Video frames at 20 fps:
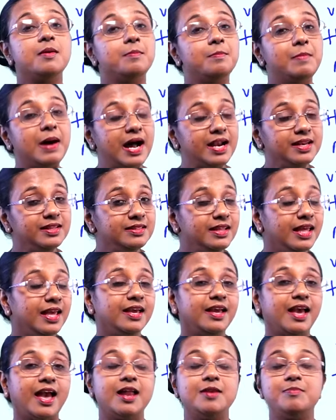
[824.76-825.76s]
but they
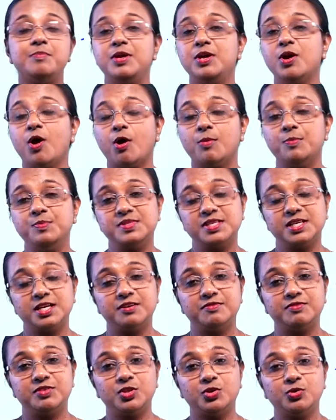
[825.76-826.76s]
can be
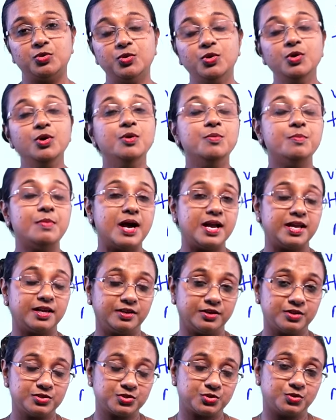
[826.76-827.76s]
observed through
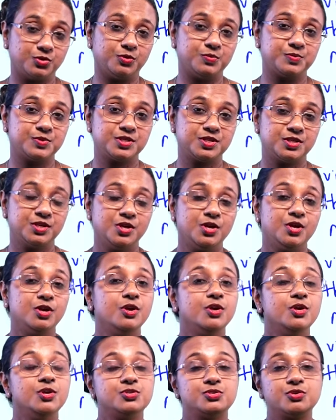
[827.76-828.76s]
microscopes.
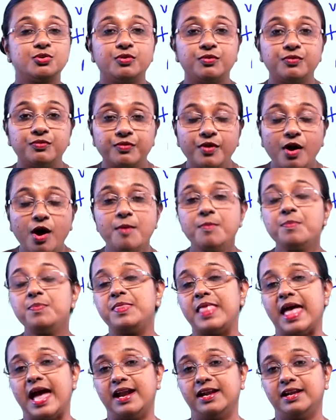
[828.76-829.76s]
So from
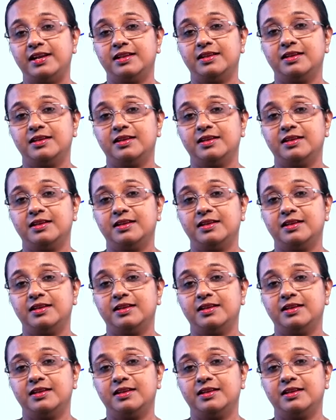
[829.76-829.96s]
that